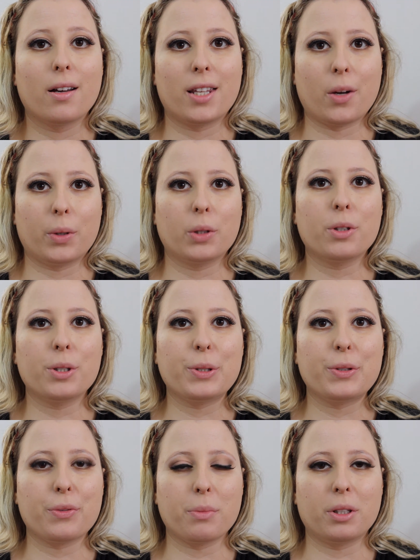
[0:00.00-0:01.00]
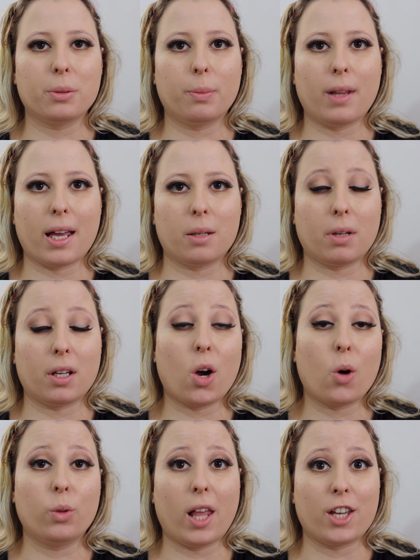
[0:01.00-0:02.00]
Now, in order for me to blend my
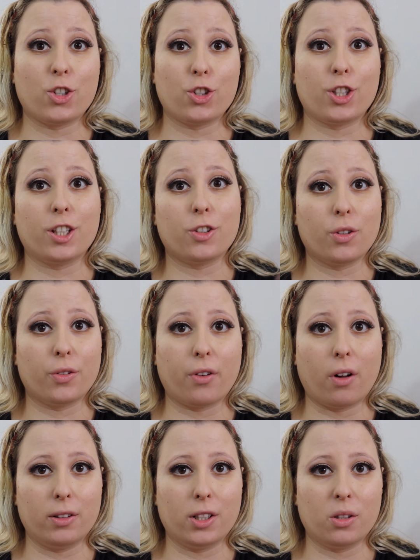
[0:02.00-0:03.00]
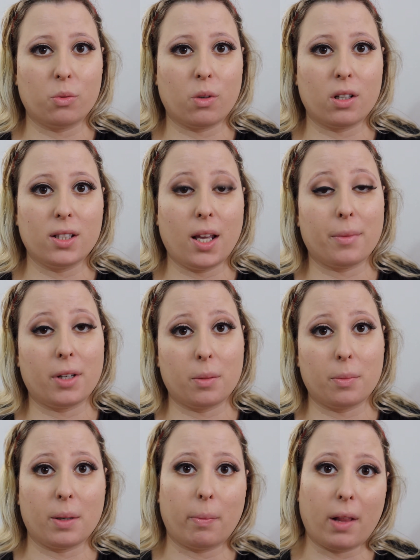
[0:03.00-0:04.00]
own lashes into the falsies ones, I'm going
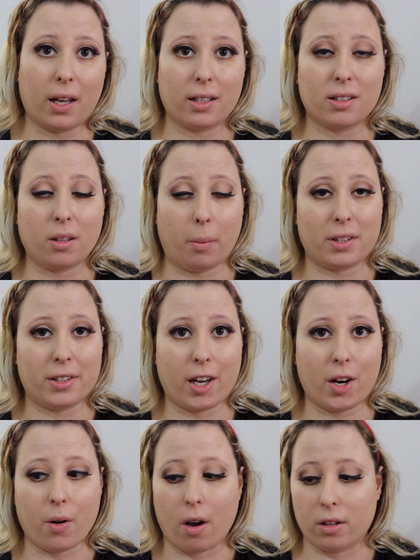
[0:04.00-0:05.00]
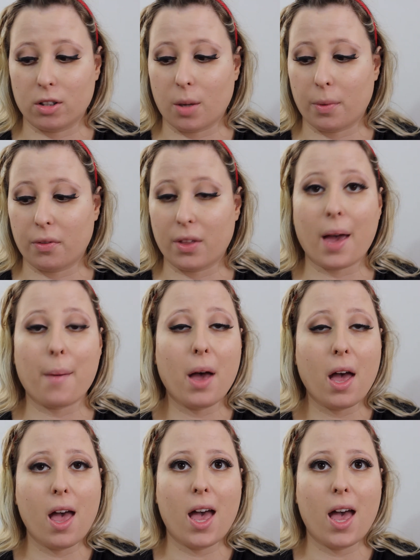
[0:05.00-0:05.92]
to be applying some mascara on top of them,